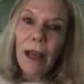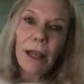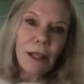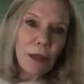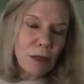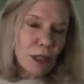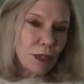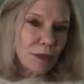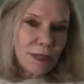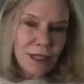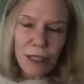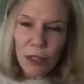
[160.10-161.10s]
I know
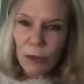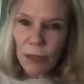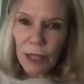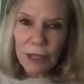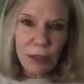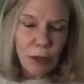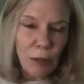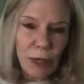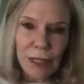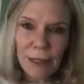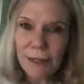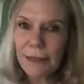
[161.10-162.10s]
students don't like to
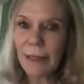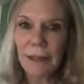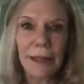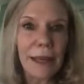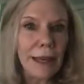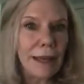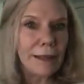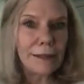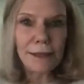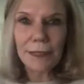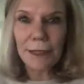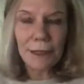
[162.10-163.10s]
wait until the
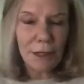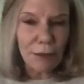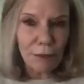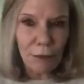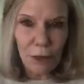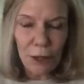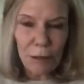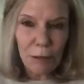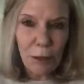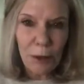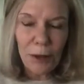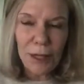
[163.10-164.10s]
end to get their 40
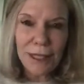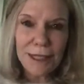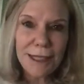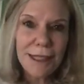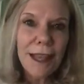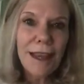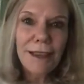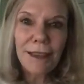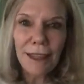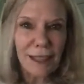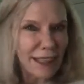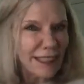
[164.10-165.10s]
points.
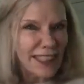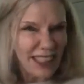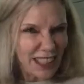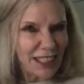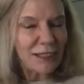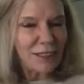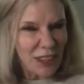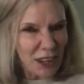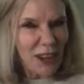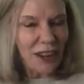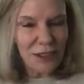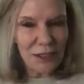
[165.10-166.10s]
They like to kind of
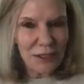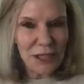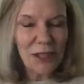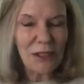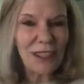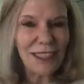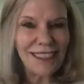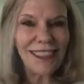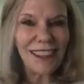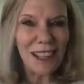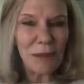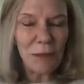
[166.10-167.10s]
know how they're doing
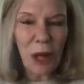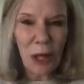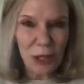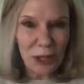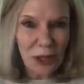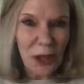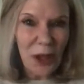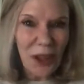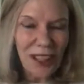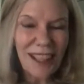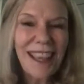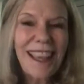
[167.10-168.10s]
all
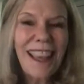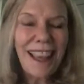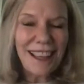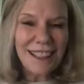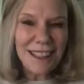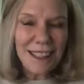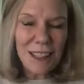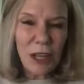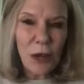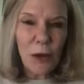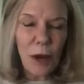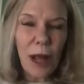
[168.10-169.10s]
along. And
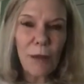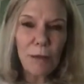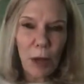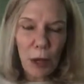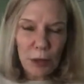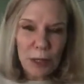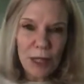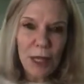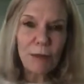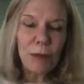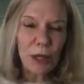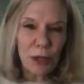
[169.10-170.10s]
so I post
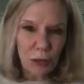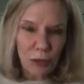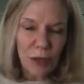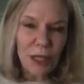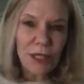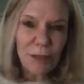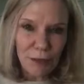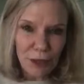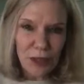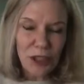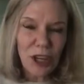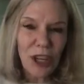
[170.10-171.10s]
them in 3
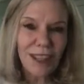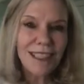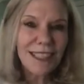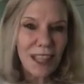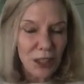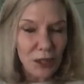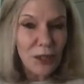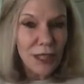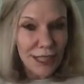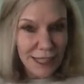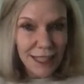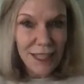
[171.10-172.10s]
different chunks. And you
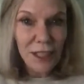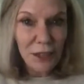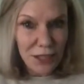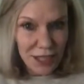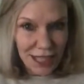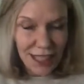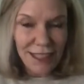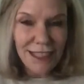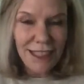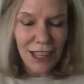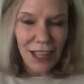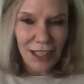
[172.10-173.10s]
can see those
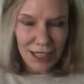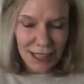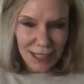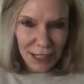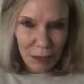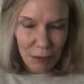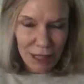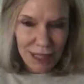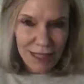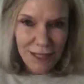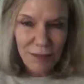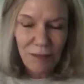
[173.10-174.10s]
dates on the
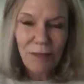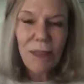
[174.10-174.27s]
syllabus.